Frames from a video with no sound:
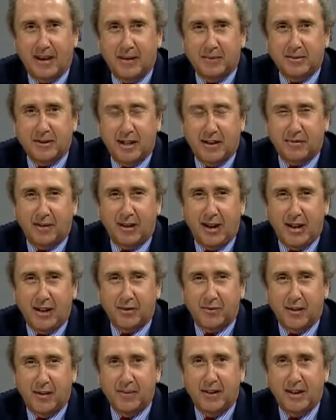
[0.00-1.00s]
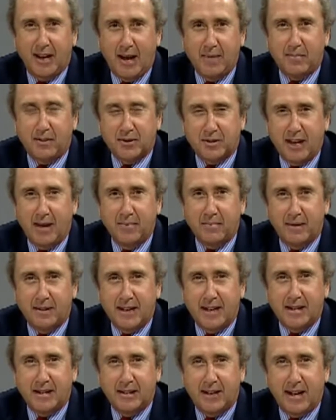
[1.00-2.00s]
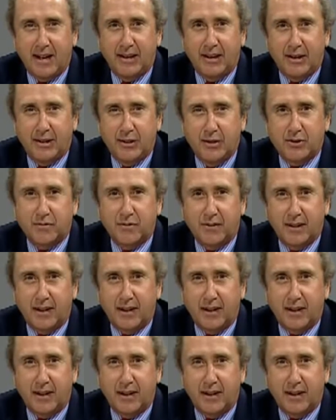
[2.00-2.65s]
I'm Jeff Lytle from the Naples and Bonita Daily News.